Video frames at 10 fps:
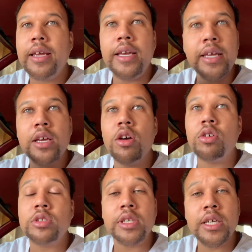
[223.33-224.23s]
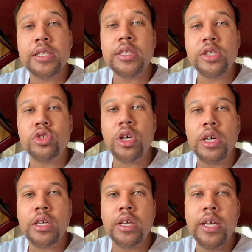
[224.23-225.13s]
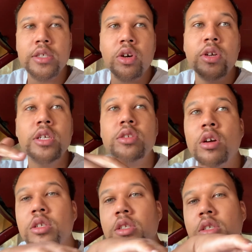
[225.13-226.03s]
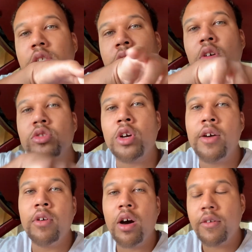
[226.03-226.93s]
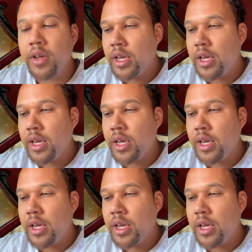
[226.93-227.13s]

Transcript: And he goes and gets in his truck. And so he starts to, you know, drive off.